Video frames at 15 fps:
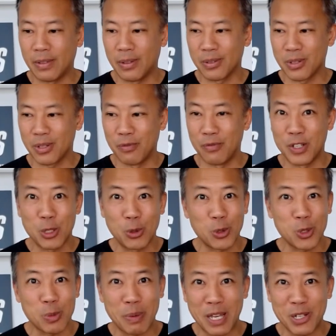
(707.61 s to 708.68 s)
also visual
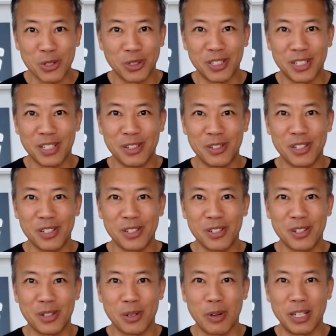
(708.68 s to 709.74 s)
spatial intelligence,
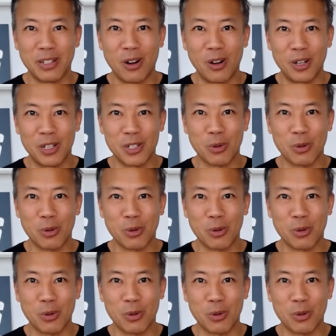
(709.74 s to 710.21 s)
the great artists,